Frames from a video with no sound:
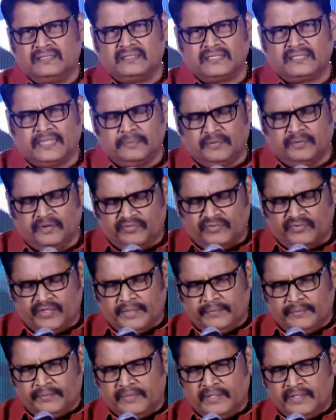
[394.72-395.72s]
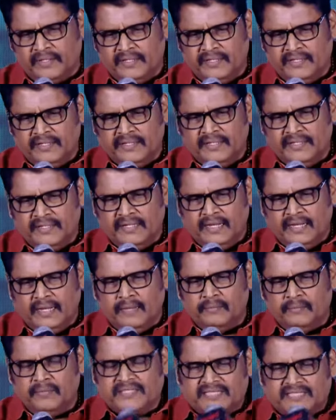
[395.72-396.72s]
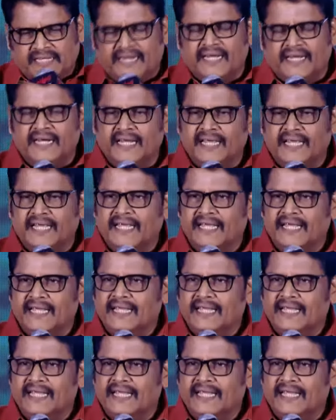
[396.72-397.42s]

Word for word: type of film. But suddenly,